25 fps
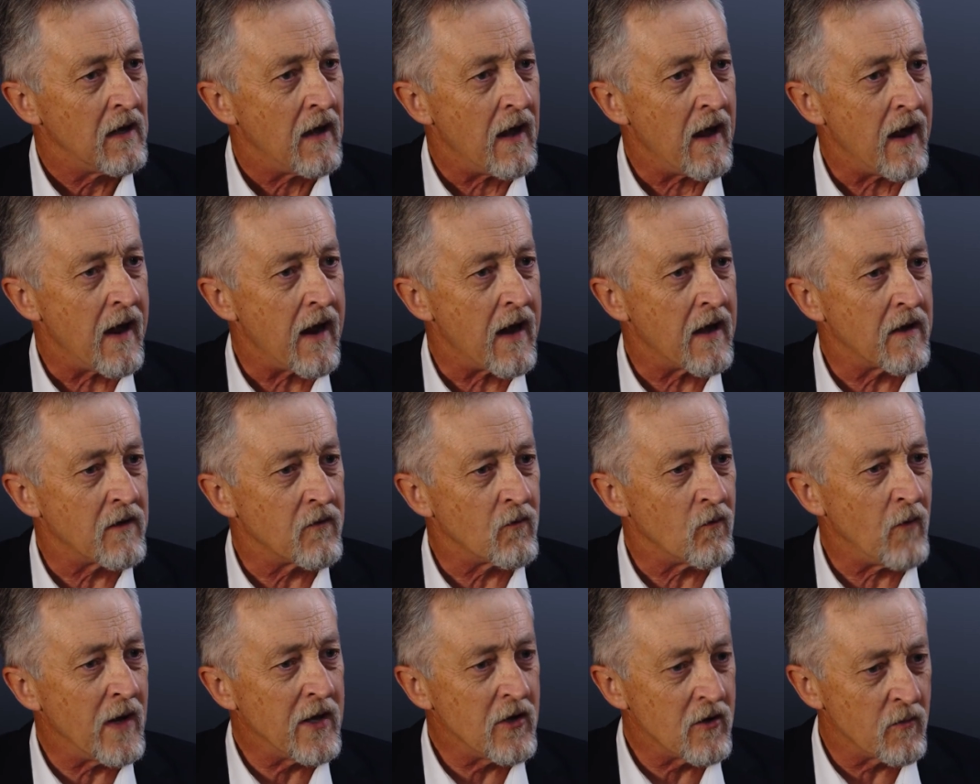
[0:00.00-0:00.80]

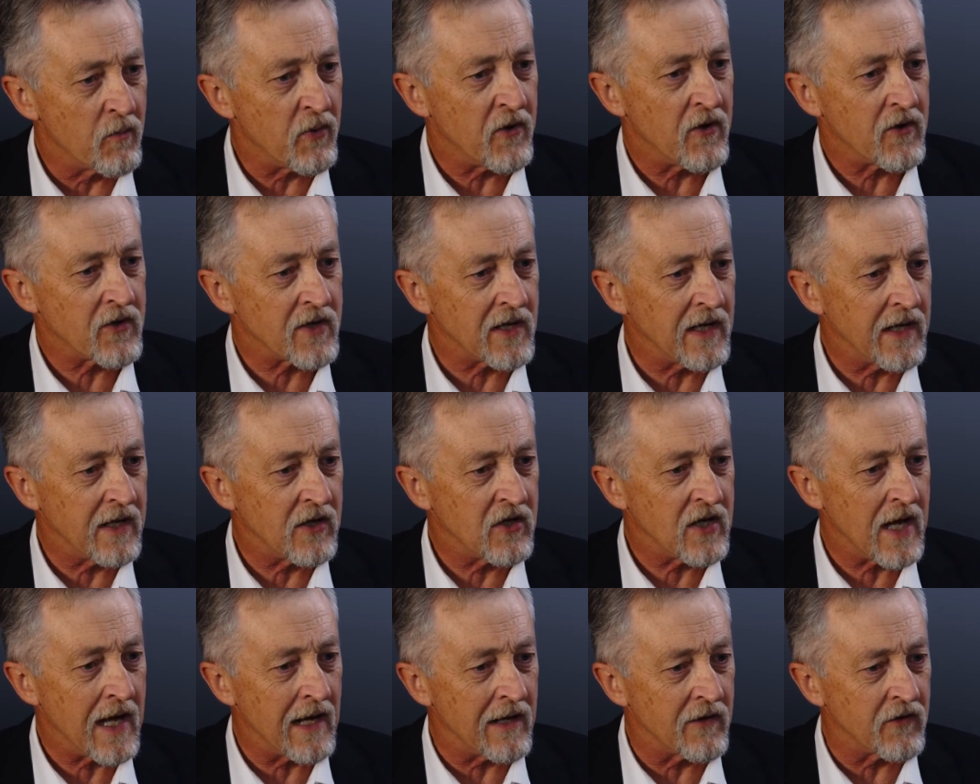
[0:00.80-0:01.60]
And when you're personally
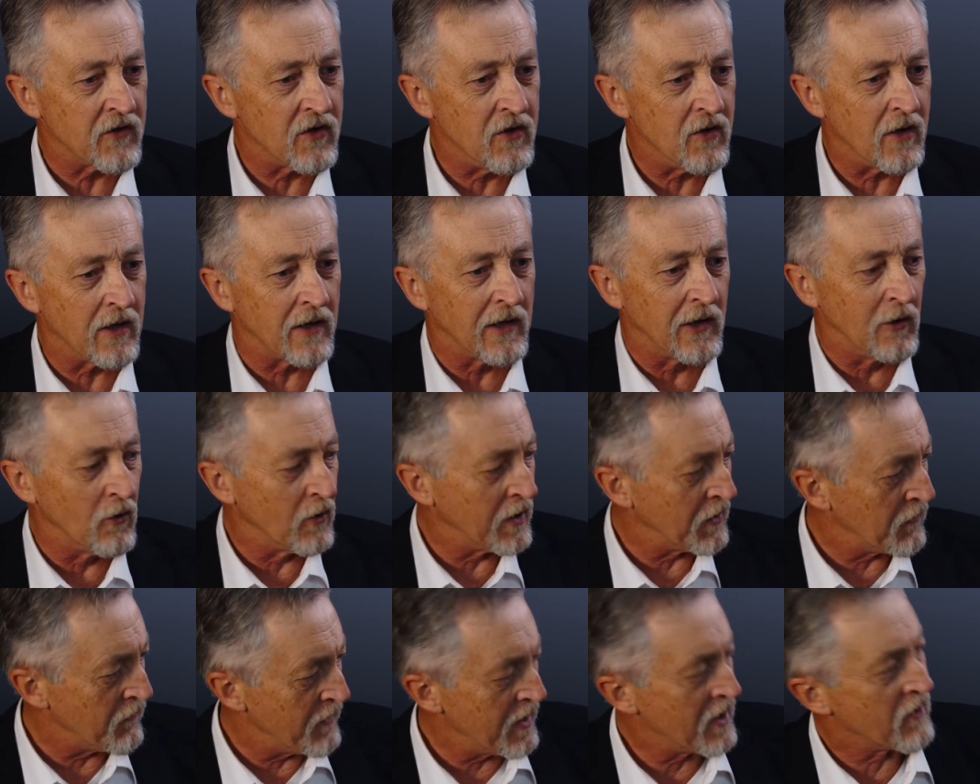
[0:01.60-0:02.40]
challenged, you can
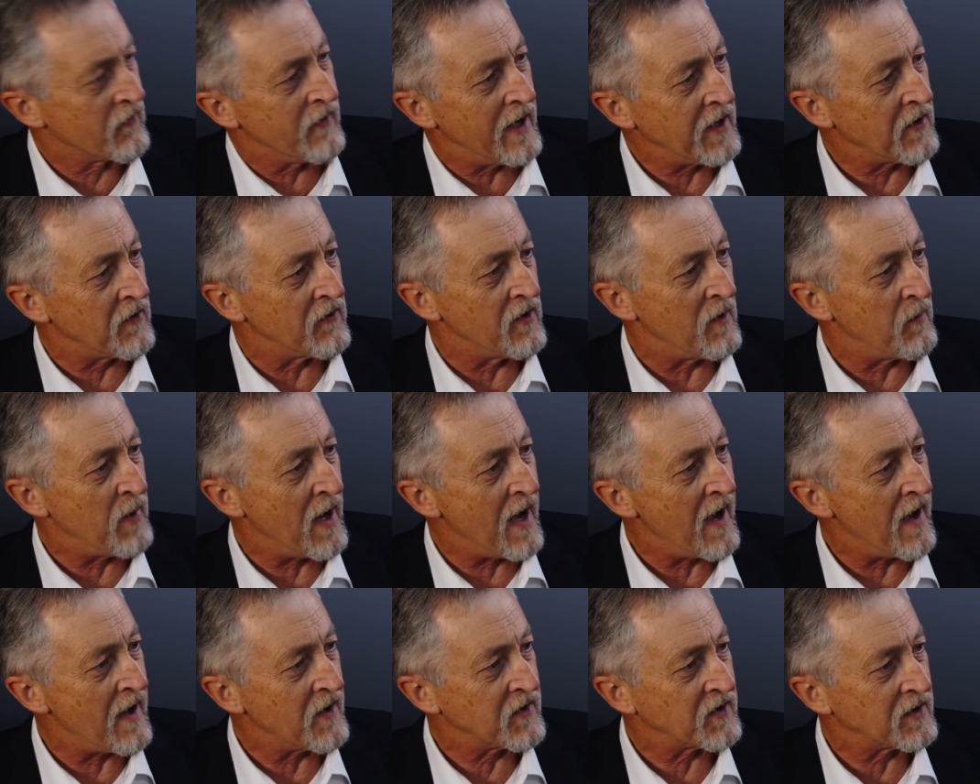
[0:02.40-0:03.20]
look at regret on the
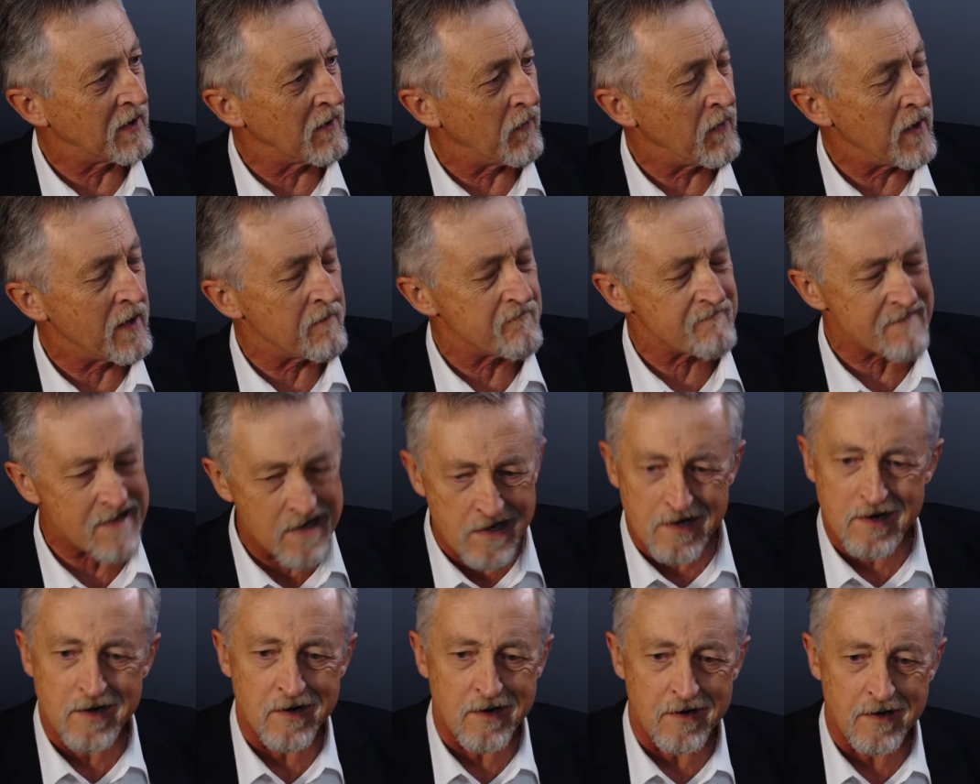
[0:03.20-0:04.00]
past and think,
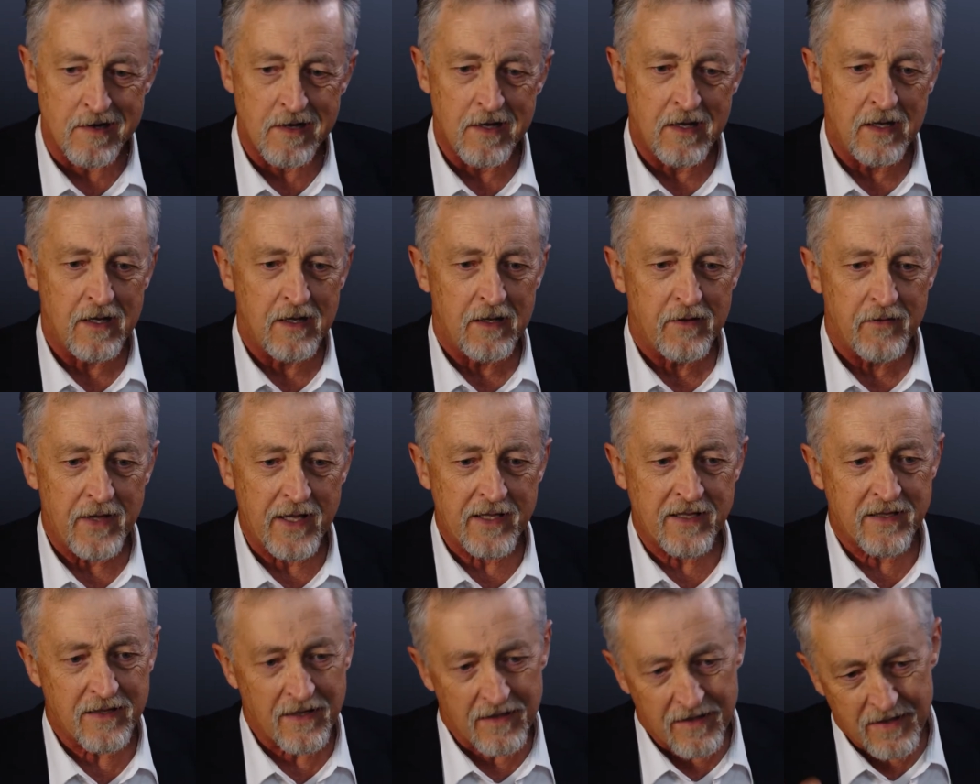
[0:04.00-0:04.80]
ah, oh,
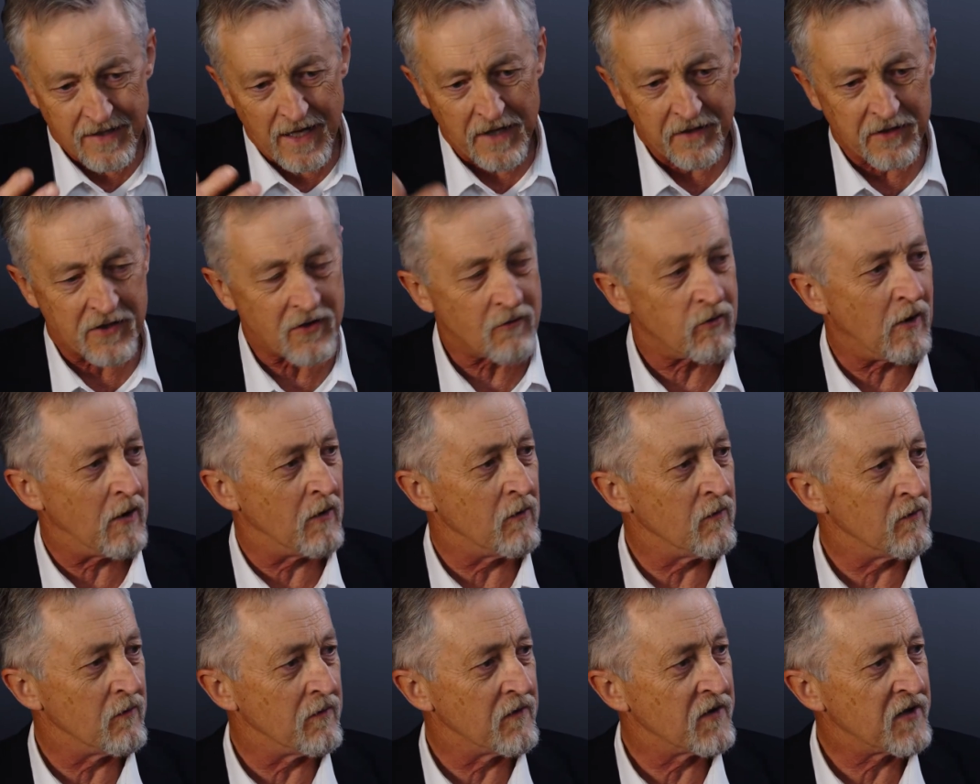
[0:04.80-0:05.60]
that's the status
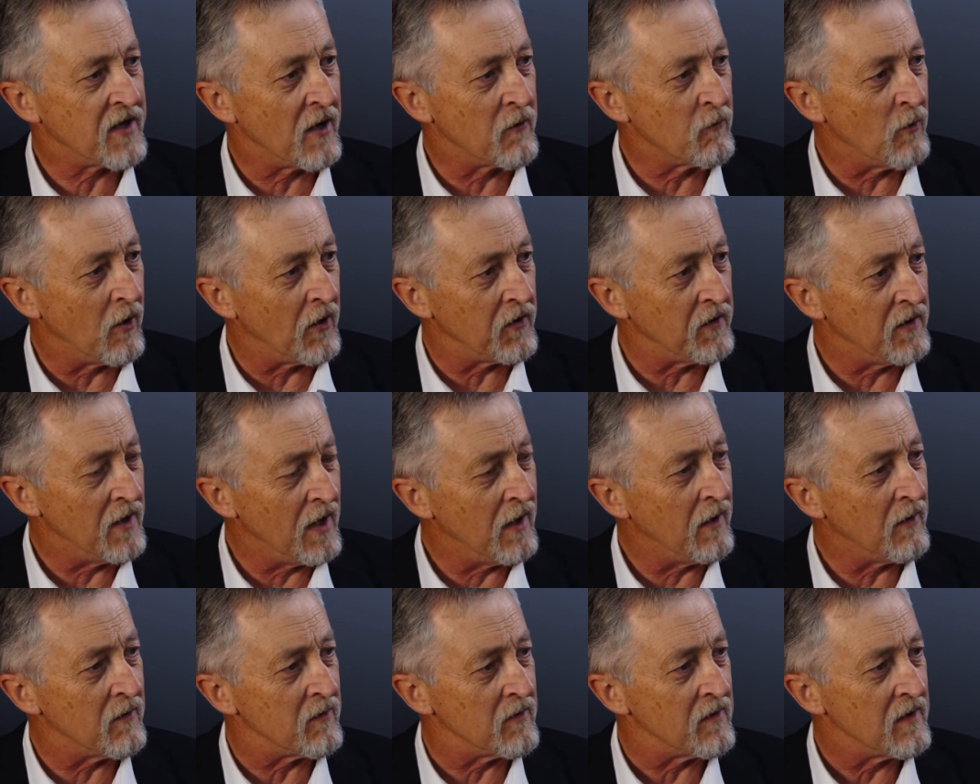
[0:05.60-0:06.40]
quo. So what?
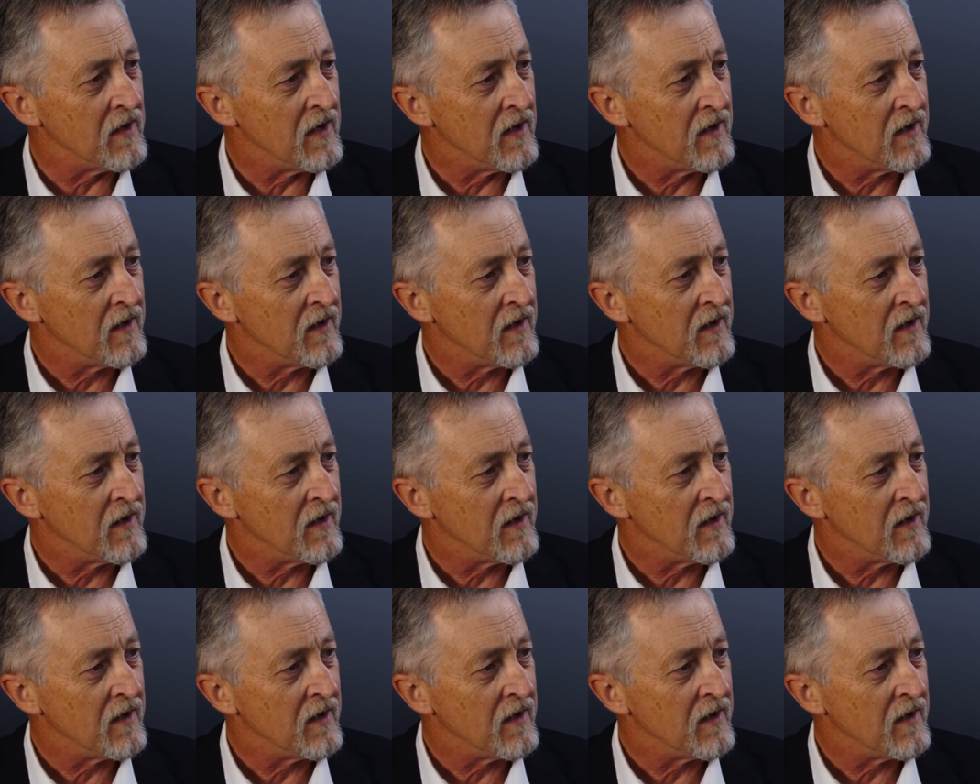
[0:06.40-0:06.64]
No.